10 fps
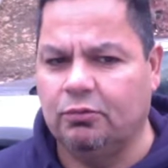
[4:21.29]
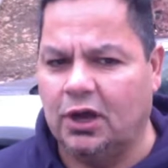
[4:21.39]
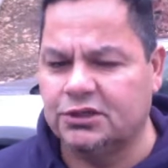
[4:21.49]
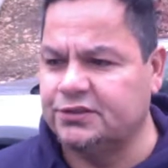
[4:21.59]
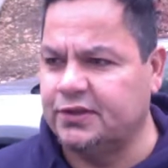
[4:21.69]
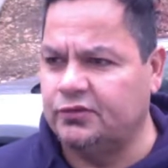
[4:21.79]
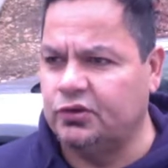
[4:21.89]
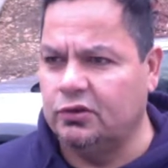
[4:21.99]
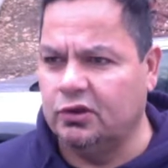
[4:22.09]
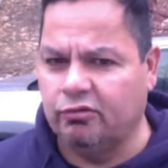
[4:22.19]
Washington. They're
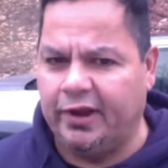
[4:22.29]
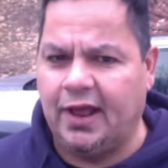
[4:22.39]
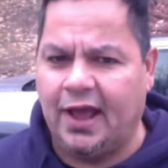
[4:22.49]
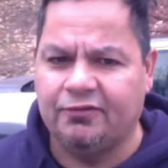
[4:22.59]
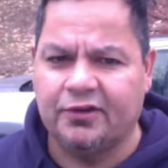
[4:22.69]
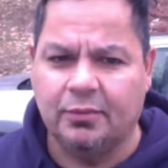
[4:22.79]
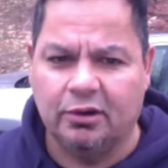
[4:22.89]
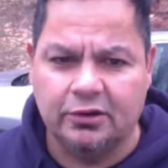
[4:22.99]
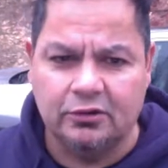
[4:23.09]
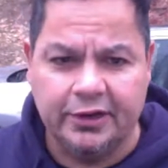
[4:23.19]
2 of the great
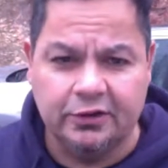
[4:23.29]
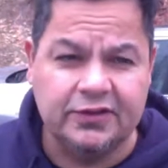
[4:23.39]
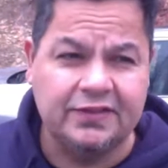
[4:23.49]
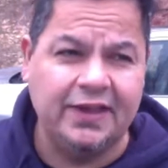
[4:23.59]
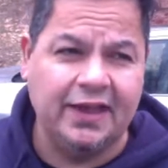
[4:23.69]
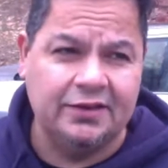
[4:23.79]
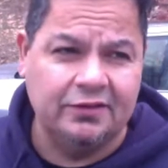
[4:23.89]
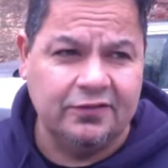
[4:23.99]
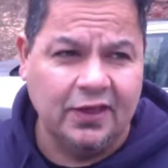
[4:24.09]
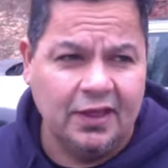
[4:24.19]
African-American leaders at the end
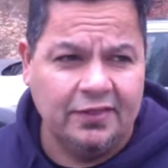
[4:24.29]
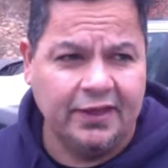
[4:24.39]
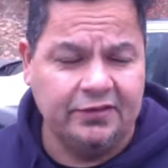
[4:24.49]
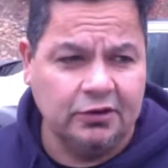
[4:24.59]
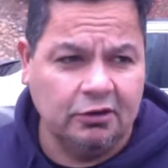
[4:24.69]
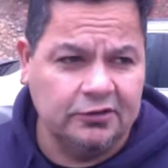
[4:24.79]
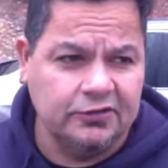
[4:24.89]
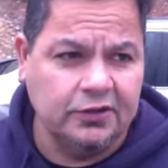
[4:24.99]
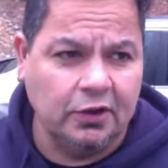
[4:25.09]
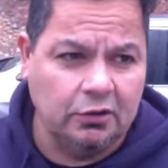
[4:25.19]
of the 1800s
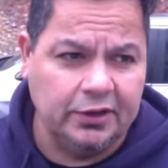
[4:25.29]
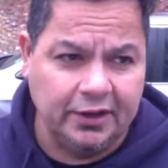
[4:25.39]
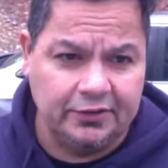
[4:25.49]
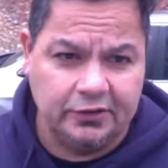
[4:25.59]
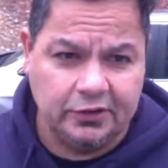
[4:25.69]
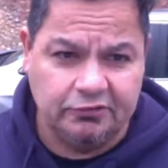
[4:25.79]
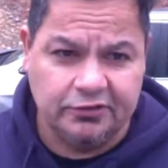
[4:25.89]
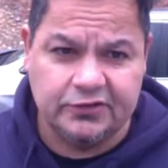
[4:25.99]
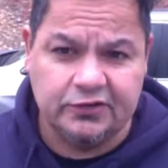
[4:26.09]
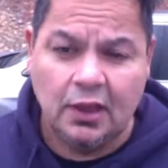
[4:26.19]
and the early
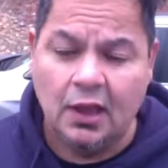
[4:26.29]
1900s.